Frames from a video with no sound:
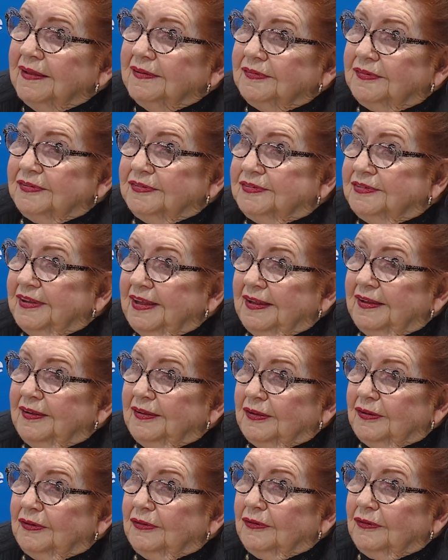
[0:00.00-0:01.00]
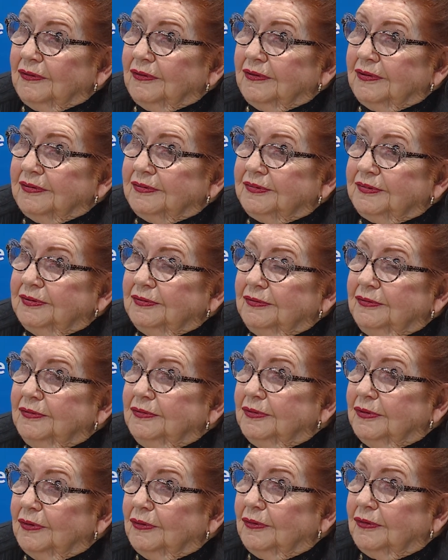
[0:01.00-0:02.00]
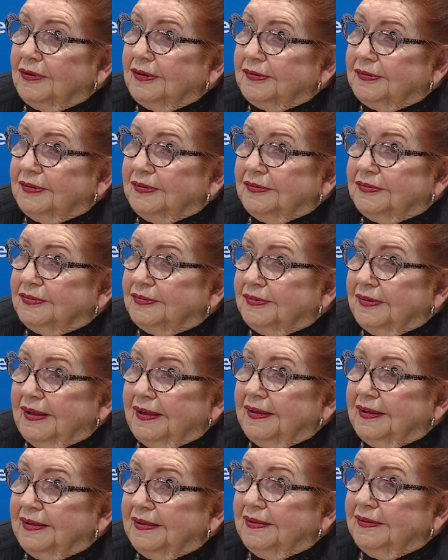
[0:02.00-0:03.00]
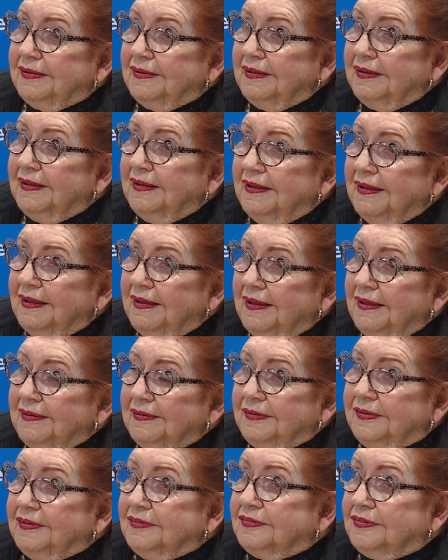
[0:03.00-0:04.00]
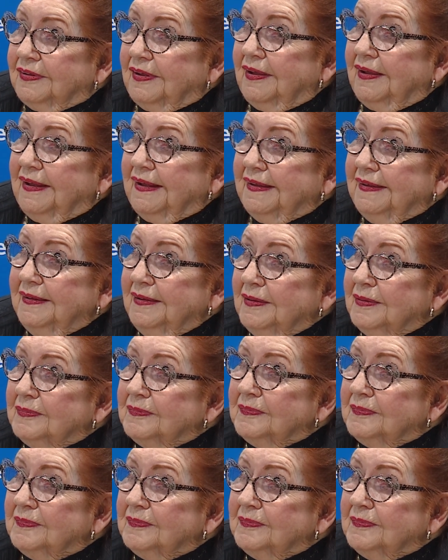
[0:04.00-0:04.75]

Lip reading: to send a girl to New York to study design.